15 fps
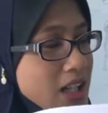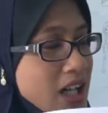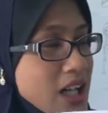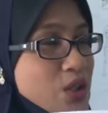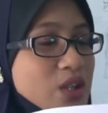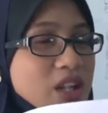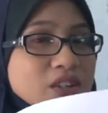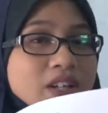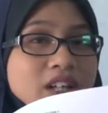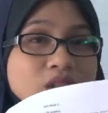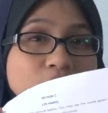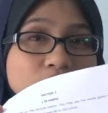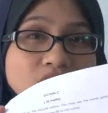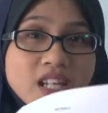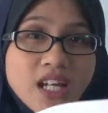You can write
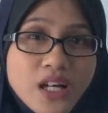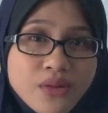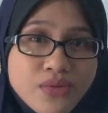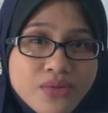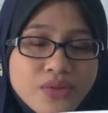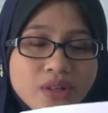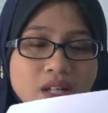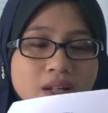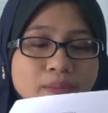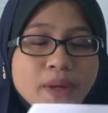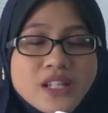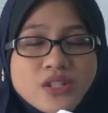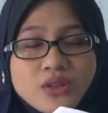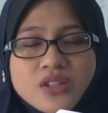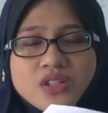yourself
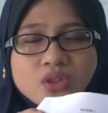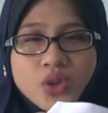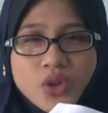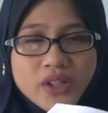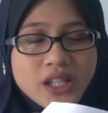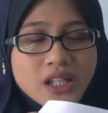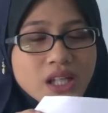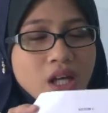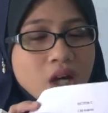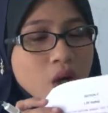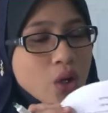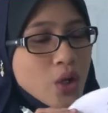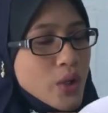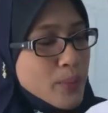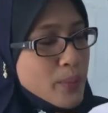based on the story
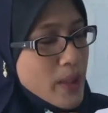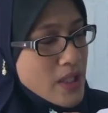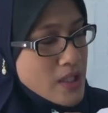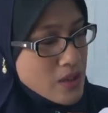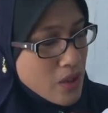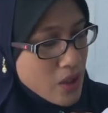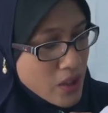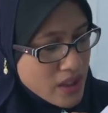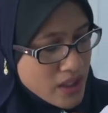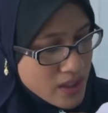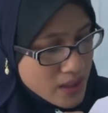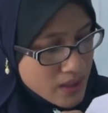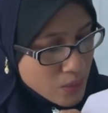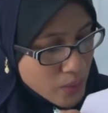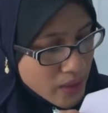or based on
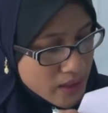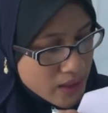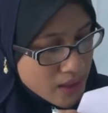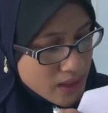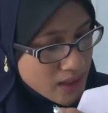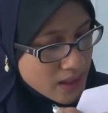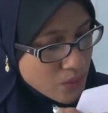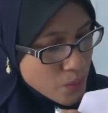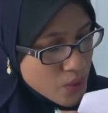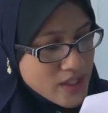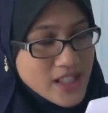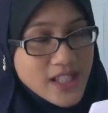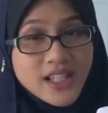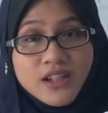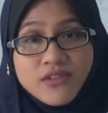what the
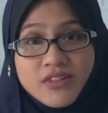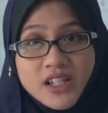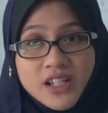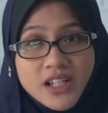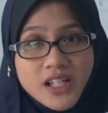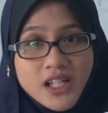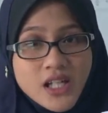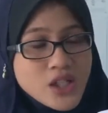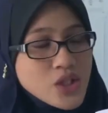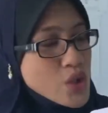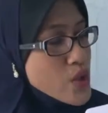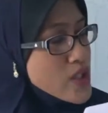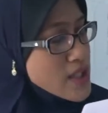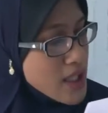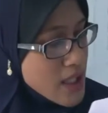words are given.
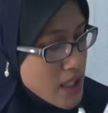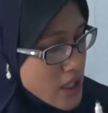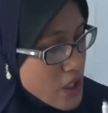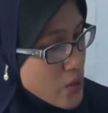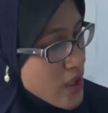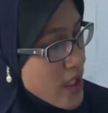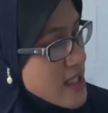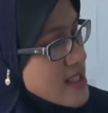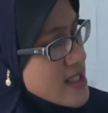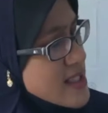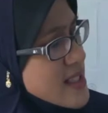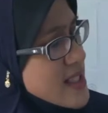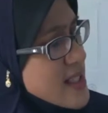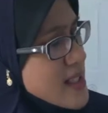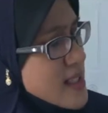So inside here you can
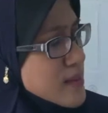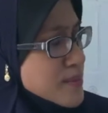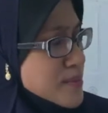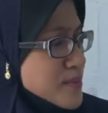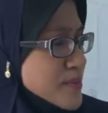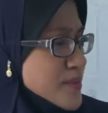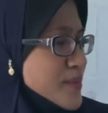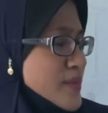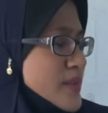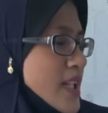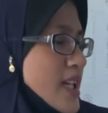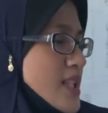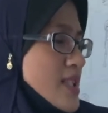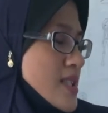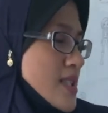see,
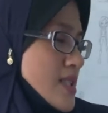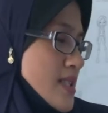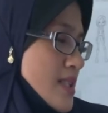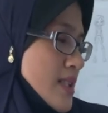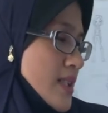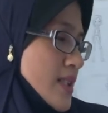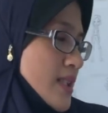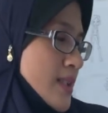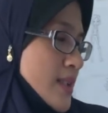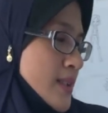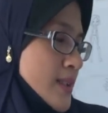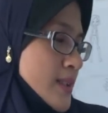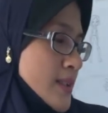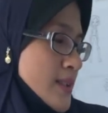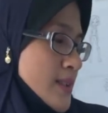let's see.
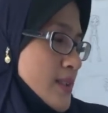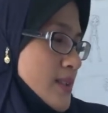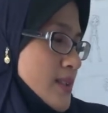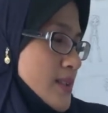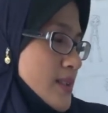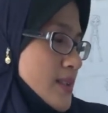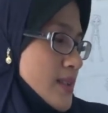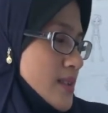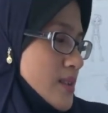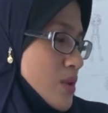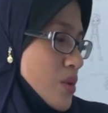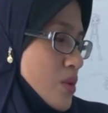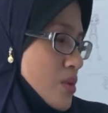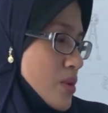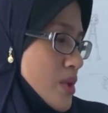
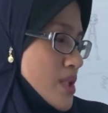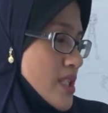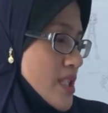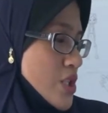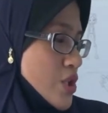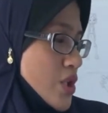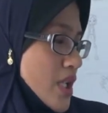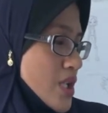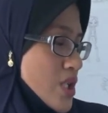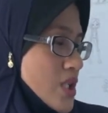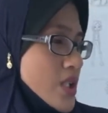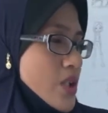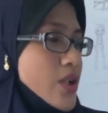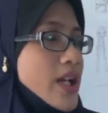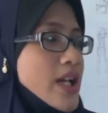Oh, it's a
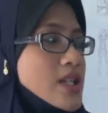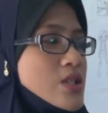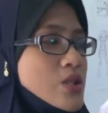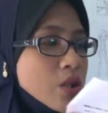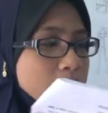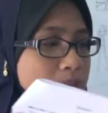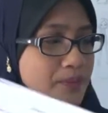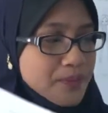stranger. Okay, so